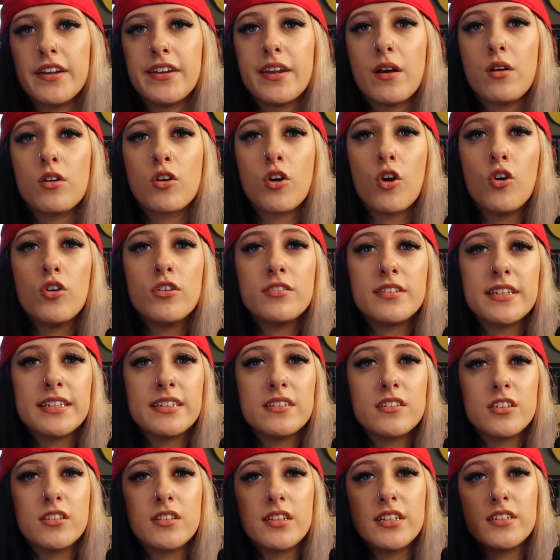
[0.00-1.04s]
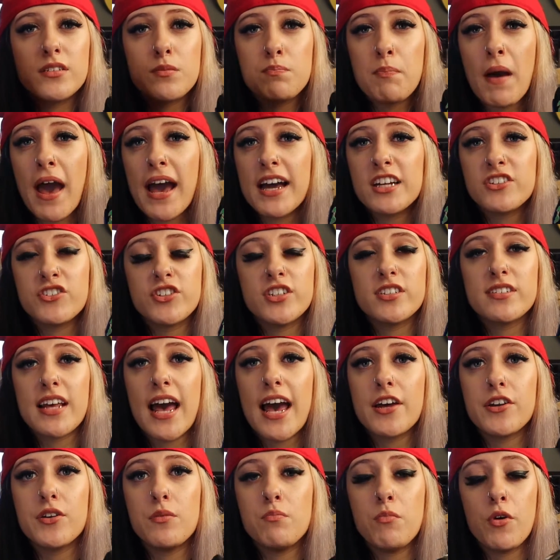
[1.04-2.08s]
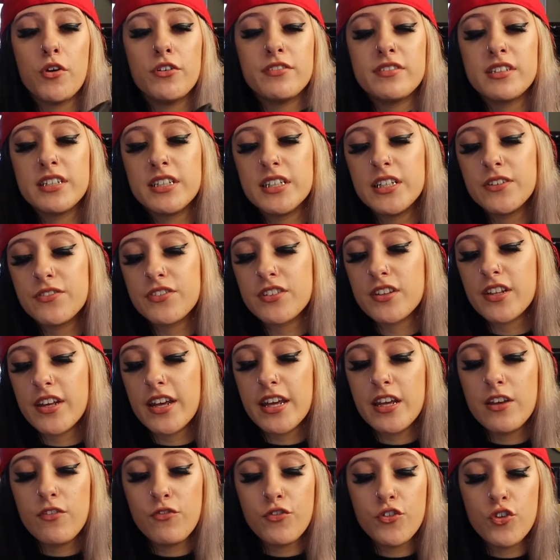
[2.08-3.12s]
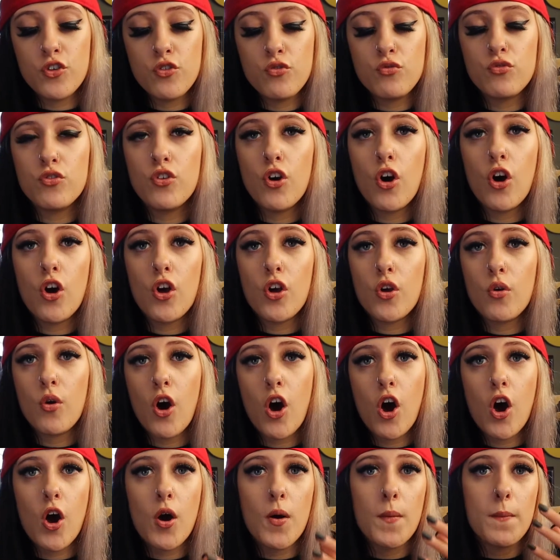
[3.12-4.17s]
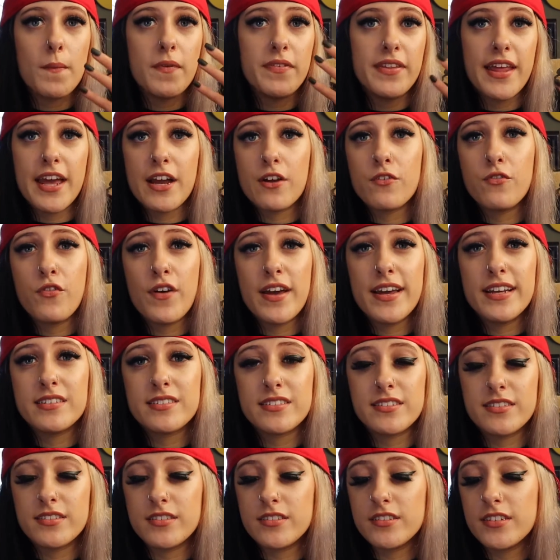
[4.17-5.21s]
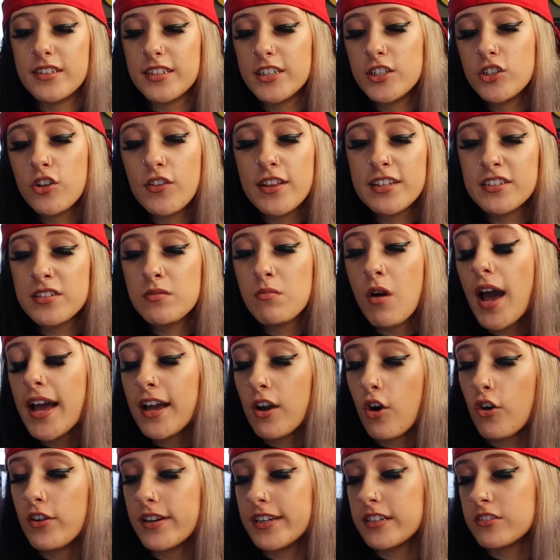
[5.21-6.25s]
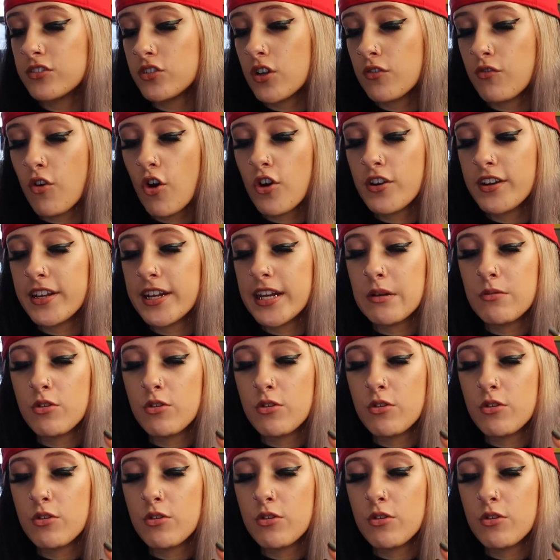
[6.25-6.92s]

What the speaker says: Now it goes into these patches and motifs that, if you know Neckface, you know, there's some iconic stuff on here.